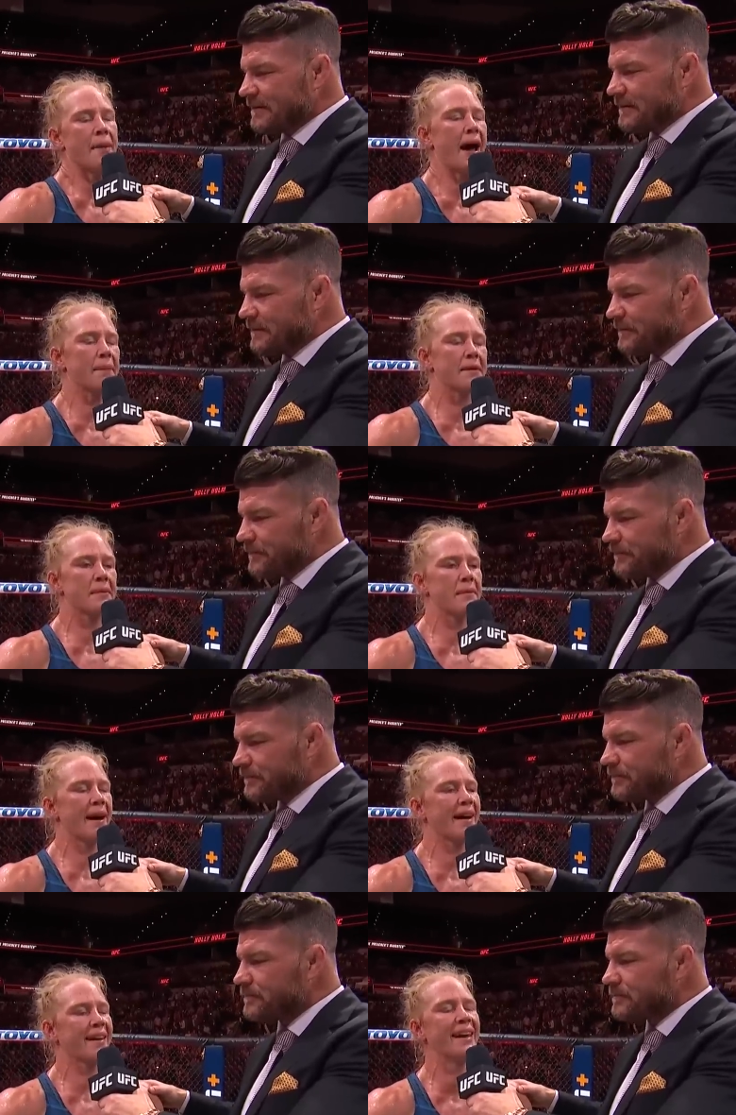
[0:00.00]
Speaker 1: happy to be
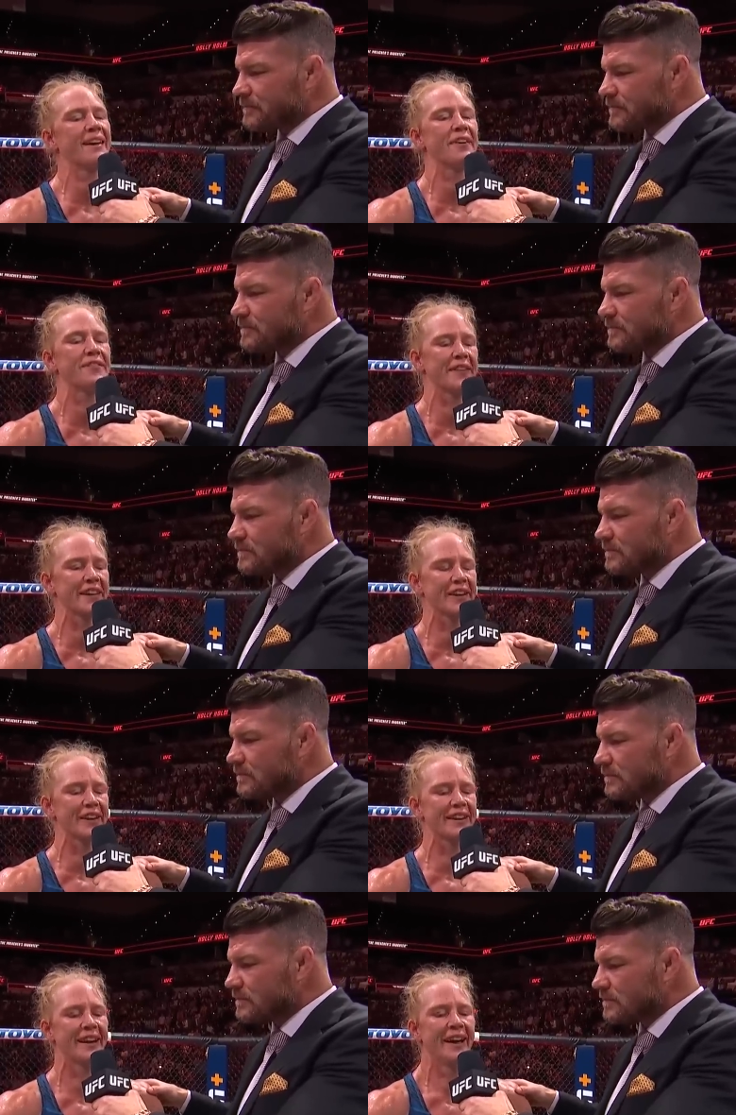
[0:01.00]
back, feeling
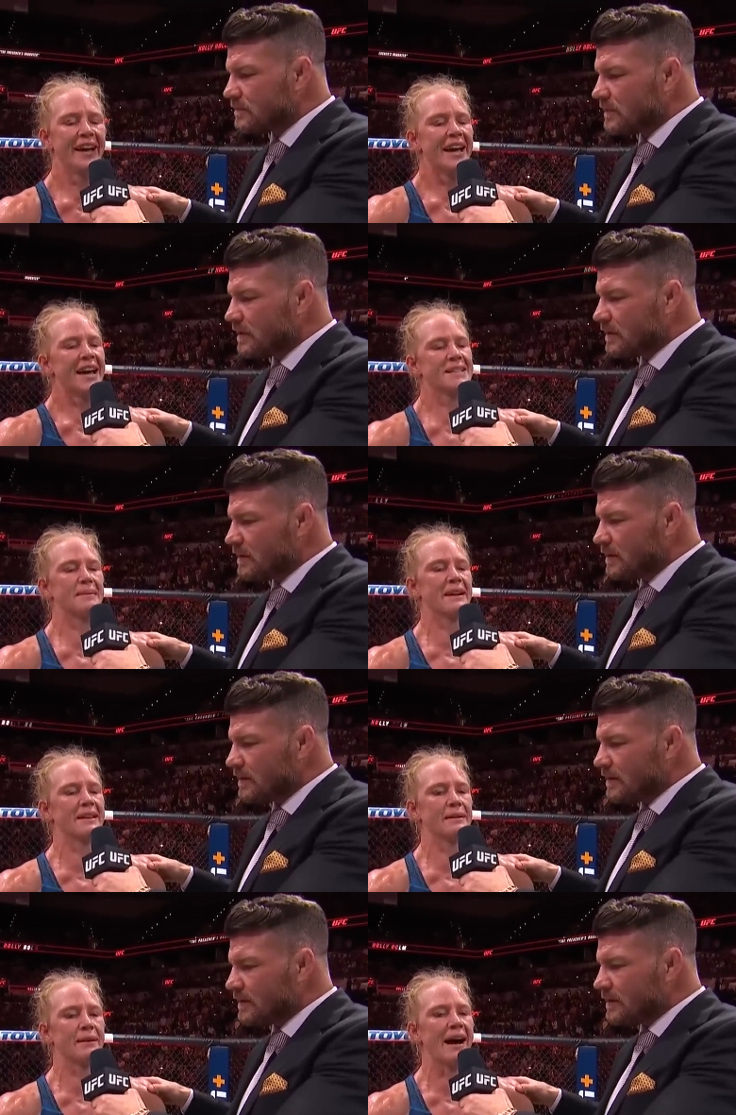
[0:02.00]
good. It's been a
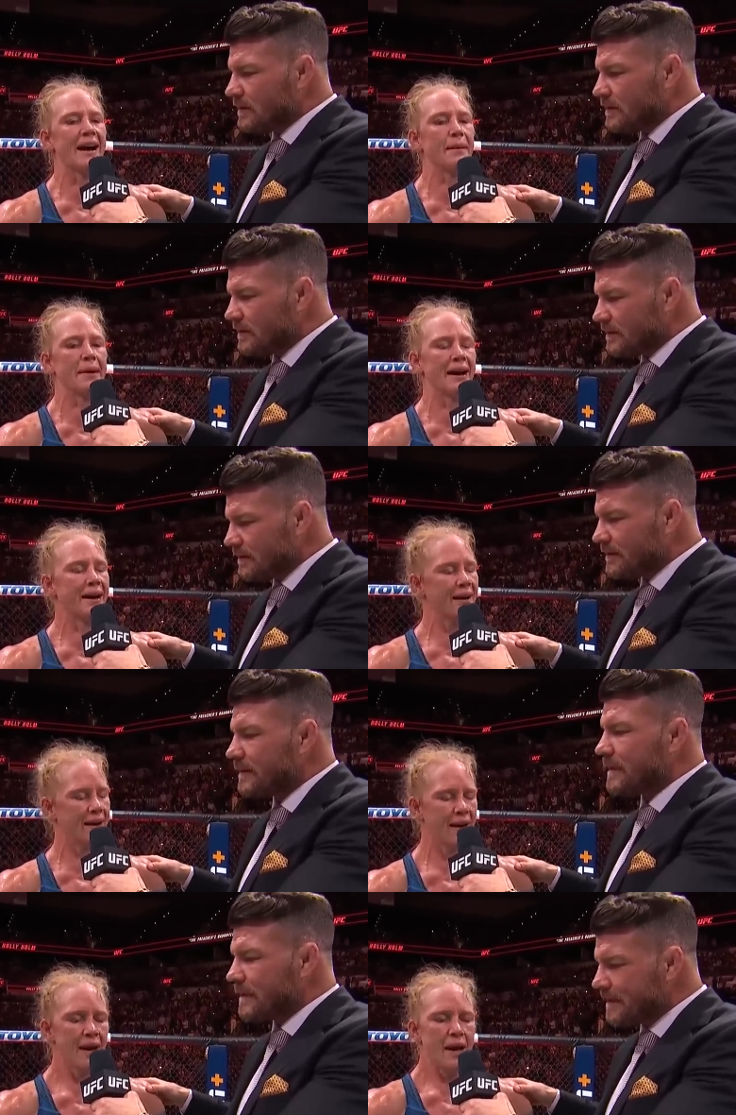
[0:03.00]
little while, but
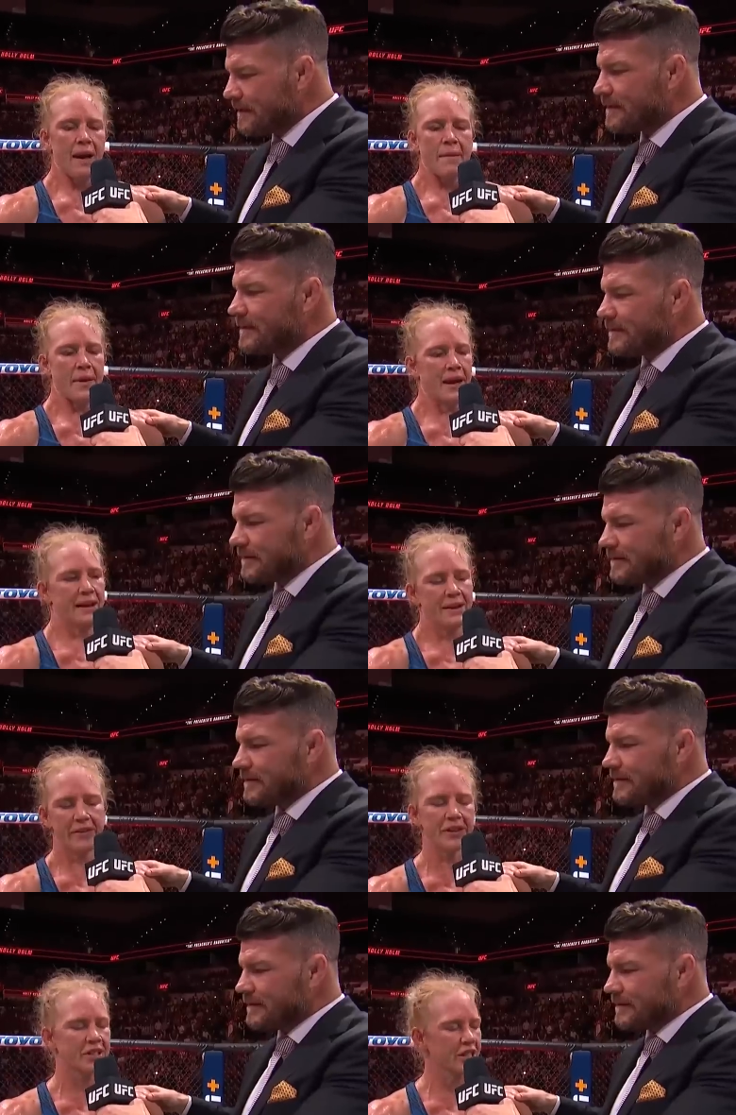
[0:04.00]
man,
Speaker 2: it
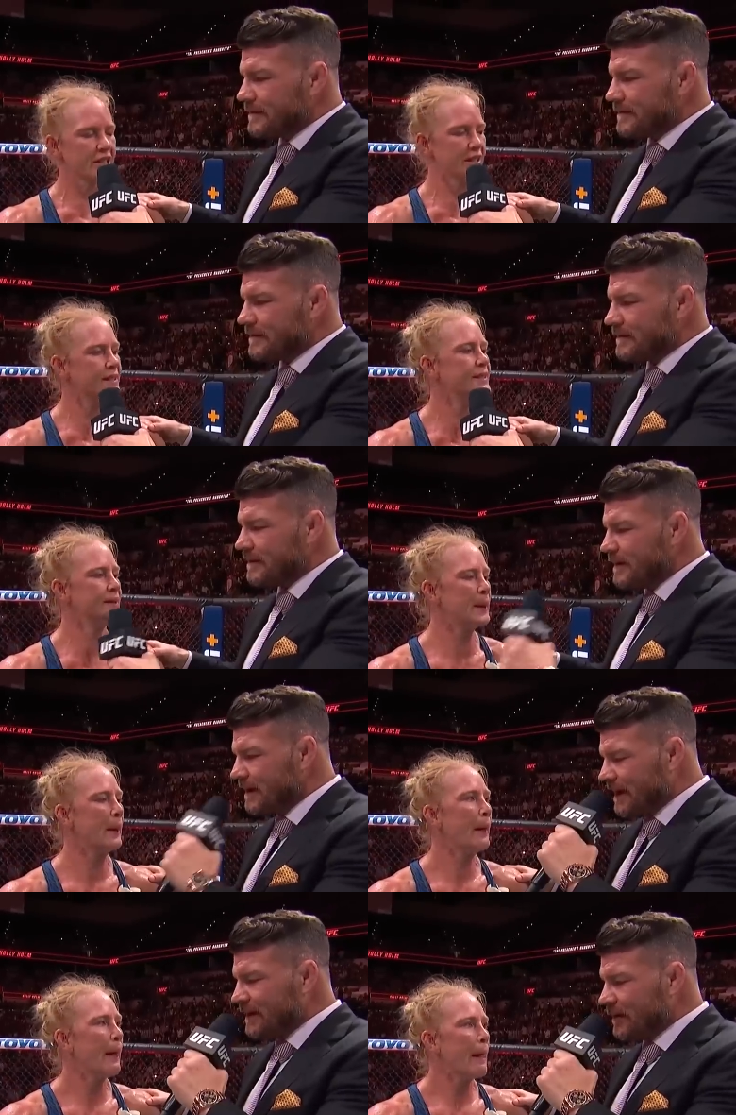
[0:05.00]
feels good.
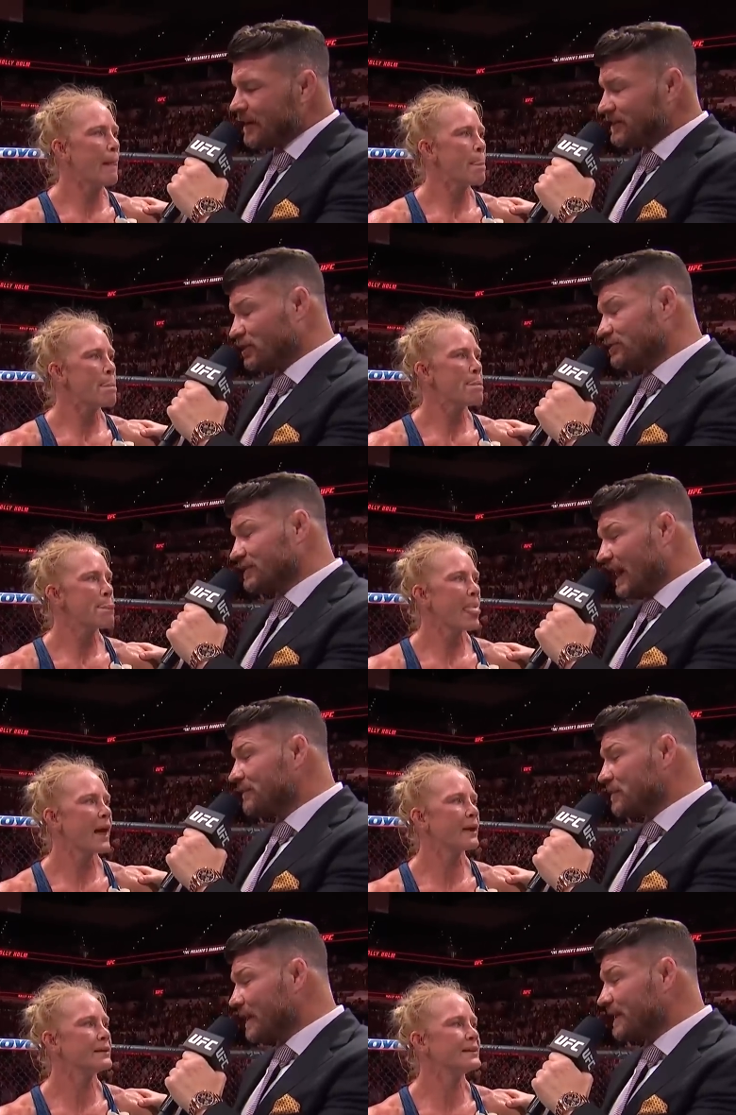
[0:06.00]
Well, it's good to
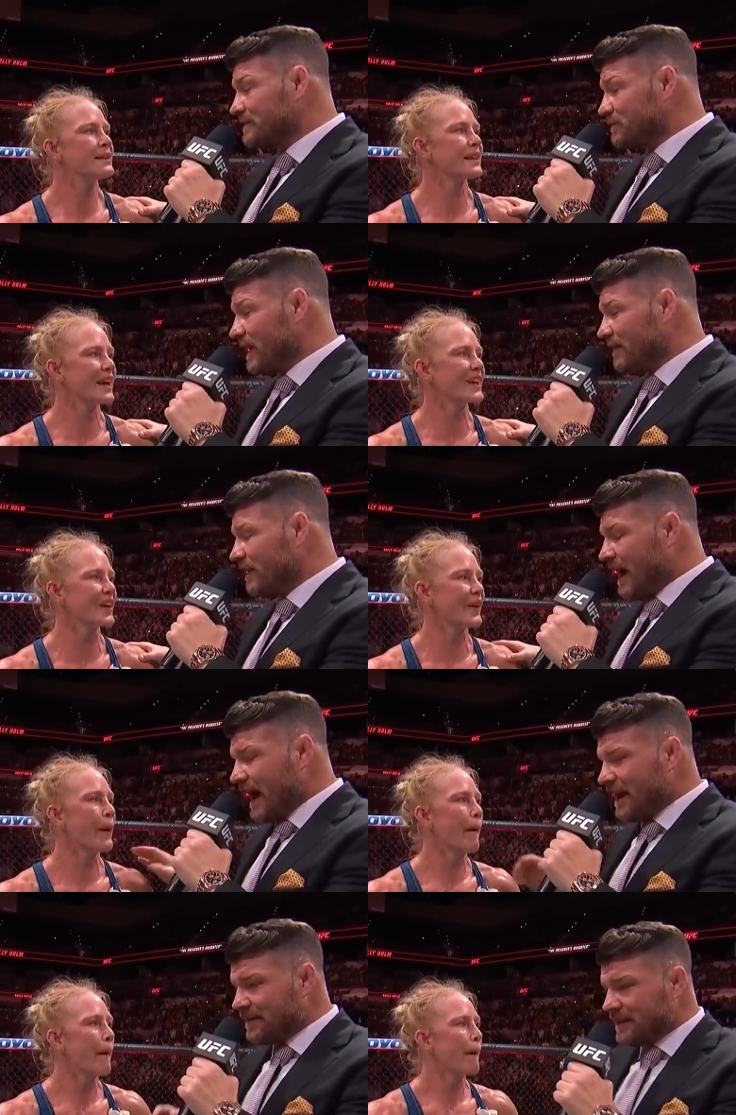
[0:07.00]
have you back as well.
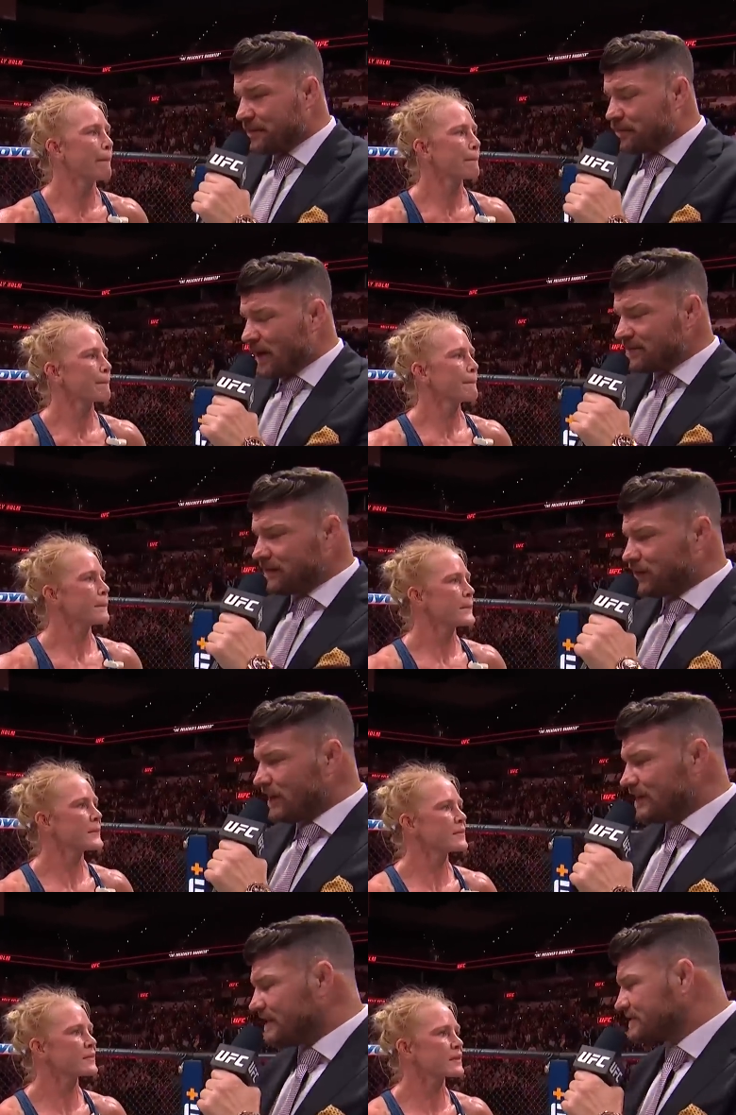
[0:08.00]
And the impressive
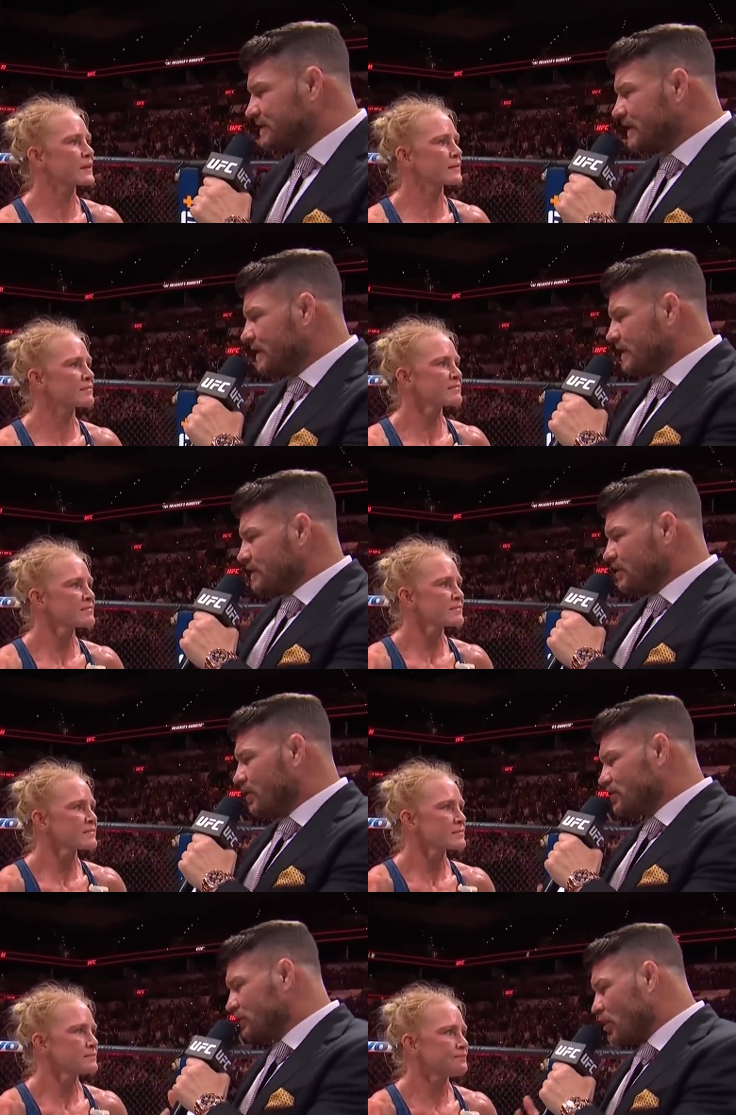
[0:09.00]
thing is, you know,
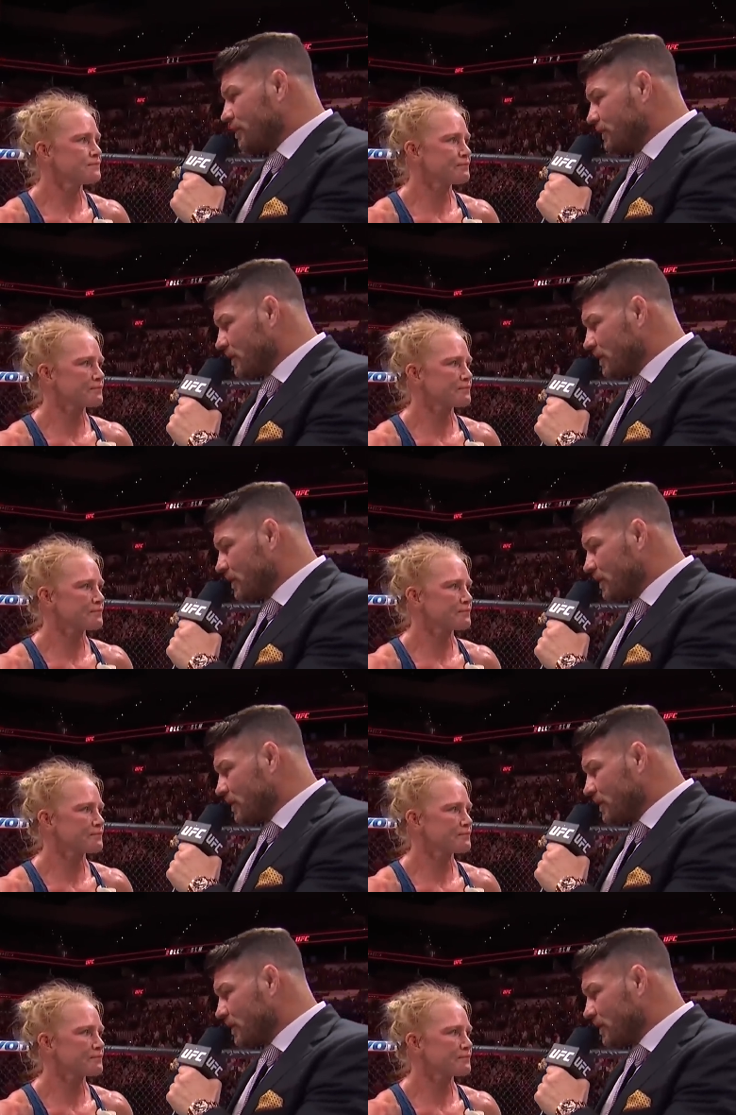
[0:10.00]
you're known for your